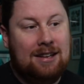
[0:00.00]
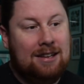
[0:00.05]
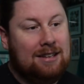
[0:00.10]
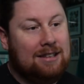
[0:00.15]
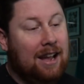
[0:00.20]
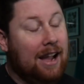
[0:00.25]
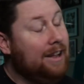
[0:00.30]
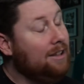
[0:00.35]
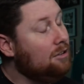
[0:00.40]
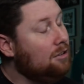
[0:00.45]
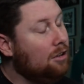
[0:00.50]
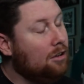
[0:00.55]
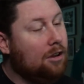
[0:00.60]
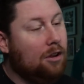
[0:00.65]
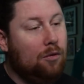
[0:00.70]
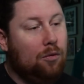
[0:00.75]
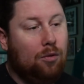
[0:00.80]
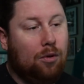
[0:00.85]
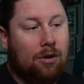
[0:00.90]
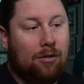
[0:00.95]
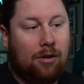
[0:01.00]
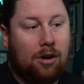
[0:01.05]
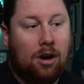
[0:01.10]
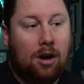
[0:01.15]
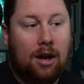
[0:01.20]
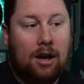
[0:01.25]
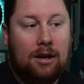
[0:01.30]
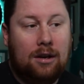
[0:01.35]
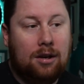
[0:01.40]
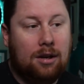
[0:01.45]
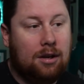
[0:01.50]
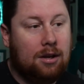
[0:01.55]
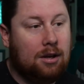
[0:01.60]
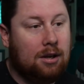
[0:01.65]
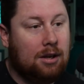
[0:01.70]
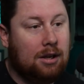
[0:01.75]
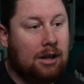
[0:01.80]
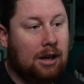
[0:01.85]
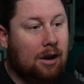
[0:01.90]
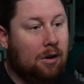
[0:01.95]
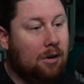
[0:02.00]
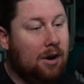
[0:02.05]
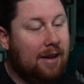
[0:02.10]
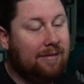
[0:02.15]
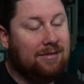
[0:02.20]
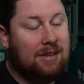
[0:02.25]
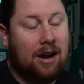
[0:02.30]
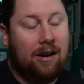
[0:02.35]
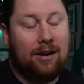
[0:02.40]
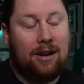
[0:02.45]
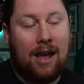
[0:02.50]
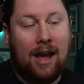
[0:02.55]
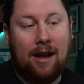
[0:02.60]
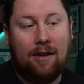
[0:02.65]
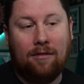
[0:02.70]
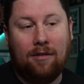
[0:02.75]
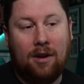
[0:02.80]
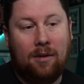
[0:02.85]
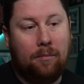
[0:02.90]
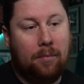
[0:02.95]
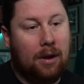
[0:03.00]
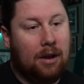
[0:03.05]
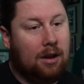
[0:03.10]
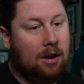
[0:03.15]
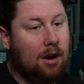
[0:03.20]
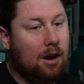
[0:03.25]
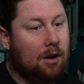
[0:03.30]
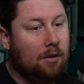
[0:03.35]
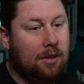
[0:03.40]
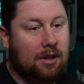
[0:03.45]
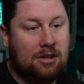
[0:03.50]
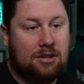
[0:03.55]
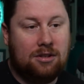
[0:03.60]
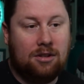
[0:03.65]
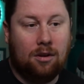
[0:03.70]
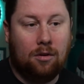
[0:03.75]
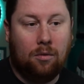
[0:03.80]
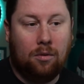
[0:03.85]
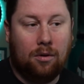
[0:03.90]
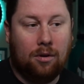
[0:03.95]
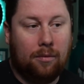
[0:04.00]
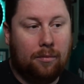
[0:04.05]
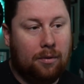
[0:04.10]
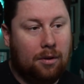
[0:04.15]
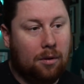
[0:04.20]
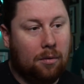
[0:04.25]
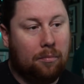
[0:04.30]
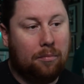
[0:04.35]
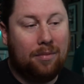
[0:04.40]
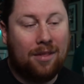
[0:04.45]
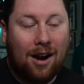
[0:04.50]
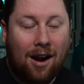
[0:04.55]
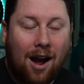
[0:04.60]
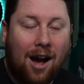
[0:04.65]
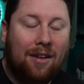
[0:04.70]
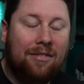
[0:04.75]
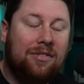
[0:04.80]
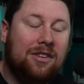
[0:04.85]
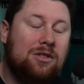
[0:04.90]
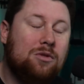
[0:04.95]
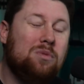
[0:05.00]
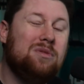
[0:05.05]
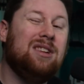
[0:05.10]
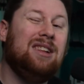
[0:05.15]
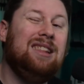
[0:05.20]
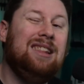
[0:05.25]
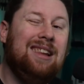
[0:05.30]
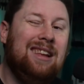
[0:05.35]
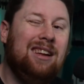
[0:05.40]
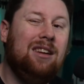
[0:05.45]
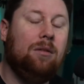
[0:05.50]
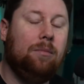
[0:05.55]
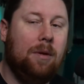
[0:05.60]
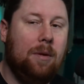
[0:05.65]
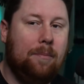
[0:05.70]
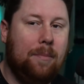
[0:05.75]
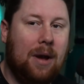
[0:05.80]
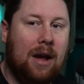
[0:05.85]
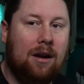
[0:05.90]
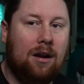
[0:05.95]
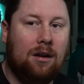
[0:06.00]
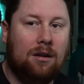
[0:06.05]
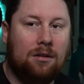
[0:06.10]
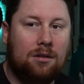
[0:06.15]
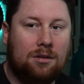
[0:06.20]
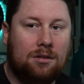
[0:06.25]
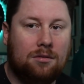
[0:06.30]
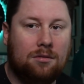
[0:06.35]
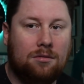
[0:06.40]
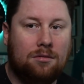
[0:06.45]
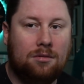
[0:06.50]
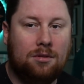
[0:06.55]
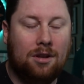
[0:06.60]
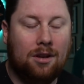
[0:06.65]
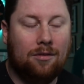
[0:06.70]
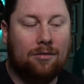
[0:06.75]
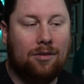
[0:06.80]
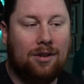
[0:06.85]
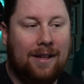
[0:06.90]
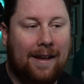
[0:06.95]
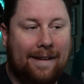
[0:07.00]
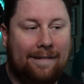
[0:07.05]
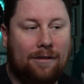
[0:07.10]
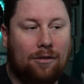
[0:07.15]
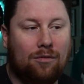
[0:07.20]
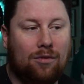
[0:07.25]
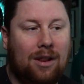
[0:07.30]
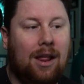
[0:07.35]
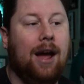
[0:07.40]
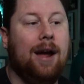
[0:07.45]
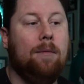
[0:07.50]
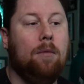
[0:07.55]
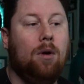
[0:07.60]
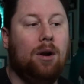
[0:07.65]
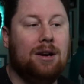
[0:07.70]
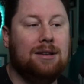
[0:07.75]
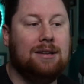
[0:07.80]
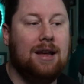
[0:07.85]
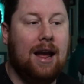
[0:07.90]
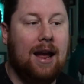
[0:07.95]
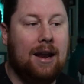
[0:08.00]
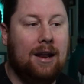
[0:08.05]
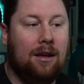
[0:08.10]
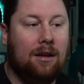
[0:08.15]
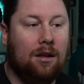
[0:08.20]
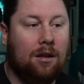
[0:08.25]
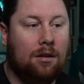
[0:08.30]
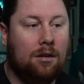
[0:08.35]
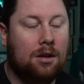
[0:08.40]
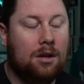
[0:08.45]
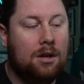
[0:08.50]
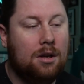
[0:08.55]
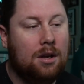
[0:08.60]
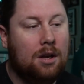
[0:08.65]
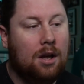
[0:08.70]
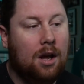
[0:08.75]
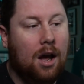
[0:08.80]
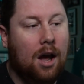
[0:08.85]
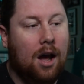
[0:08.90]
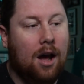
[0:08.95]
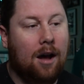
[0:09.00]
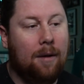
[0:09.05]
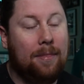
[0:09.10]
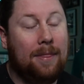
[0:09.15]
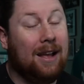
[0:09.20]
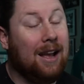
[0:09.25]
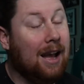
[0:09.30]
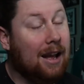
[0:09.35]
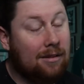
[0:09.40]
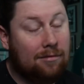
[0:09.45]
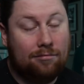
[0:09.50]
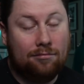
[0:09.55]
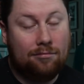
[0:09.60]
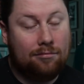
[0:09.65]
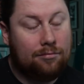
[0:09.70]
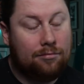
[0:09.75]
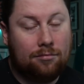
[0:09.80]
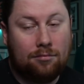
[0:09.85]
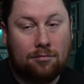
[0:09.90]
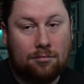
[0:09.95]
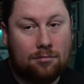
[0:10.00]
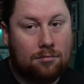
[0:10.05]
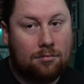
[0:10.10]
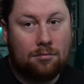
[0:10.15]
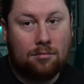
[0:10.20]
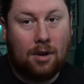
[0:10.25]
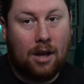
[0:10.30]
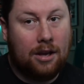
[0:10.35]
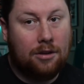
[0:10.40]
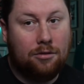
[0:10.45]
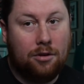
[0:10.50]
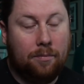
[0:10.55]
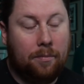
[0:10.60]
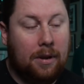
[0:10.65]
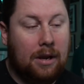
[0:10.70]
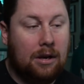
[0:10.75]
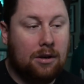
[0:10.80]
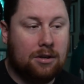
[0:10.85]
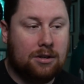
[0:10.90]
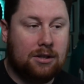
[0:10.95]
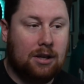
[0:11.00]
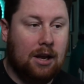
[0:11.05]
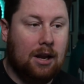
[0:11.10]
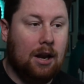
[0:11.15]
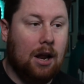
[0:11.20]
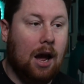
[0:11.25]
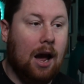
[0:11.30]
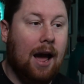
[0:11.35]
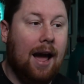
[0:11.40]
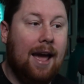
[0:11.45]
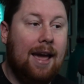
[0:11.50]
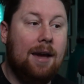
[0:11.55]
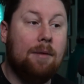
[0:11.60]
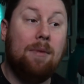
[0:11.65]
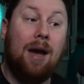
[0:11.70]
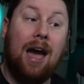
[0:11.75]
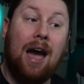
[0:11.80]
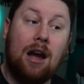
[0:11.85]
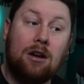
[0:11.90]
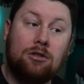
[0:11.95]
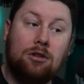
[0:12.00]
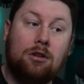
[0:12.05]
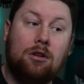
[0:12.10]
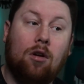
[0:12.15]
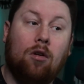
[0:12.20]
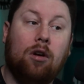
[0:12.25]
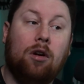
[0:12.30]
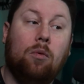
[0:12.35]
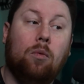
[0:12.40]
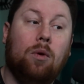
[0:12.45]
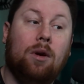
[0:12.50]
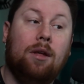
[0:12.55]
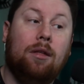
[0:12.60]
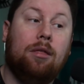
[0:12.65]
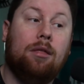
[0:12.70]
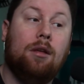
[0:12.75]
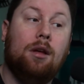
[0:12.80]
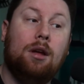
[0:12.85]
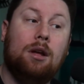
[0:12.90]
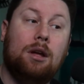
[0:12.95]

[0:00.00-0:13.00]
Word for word: Titans looking good. They don't have Derrick Henry, but you know they still were their their offense was a little bit better. You know you have to rely more on Tannehill. Um, they got Adrian Peterson. I am actually going with